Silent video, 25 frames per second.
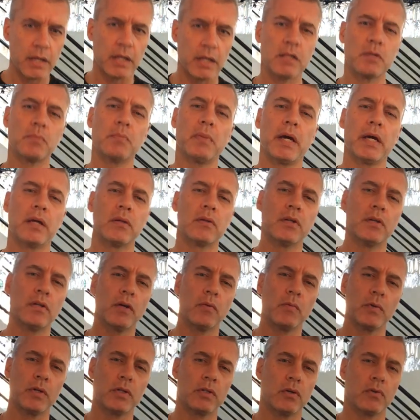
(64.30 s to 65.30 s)
that's baked in
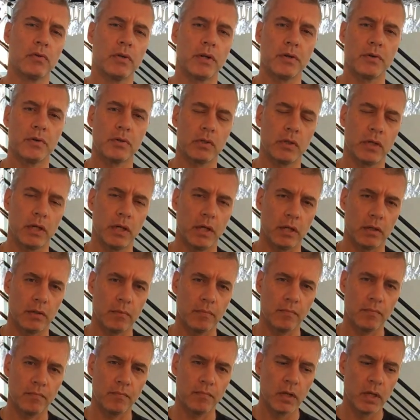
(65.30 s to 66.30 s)
that we don't understand.
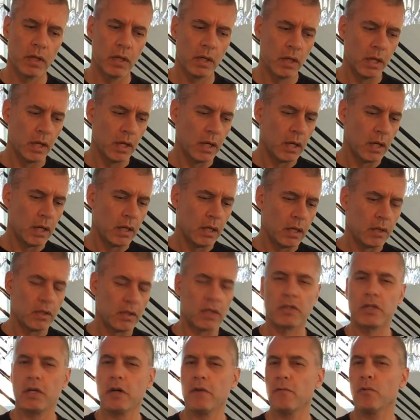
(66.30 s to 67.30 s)
The
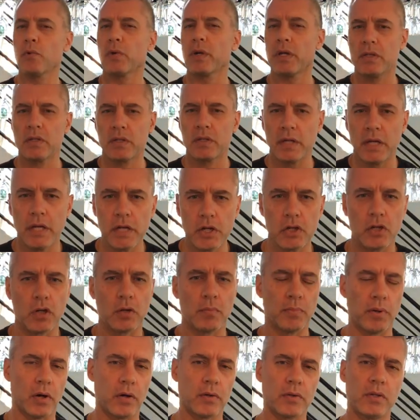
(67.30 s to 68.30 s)
self-organization
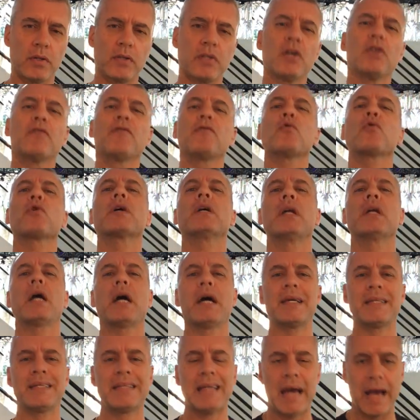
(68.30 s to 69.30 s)
part, the
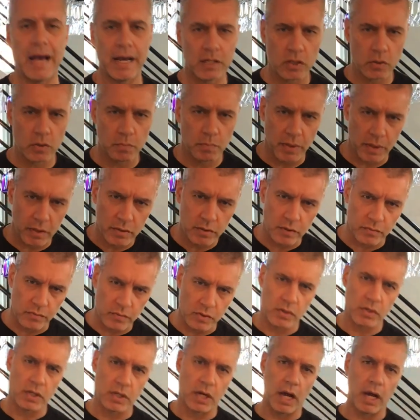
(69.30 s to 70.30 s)
self-organized aspects of
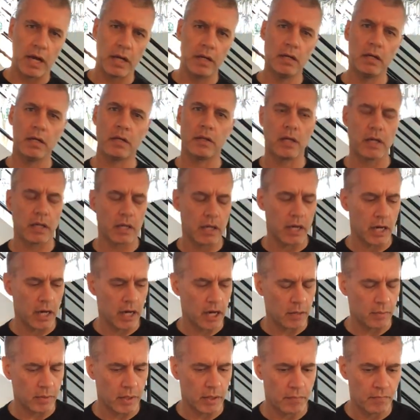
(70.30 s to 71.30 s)
society and the
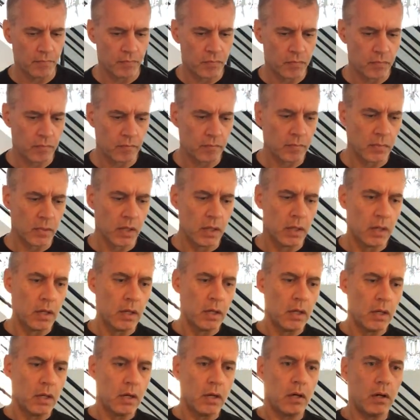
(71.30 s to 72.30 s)
economy,
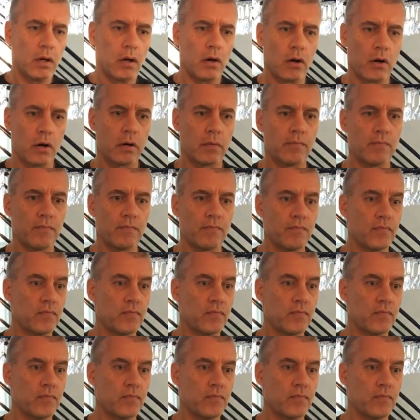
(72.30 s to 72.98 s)
are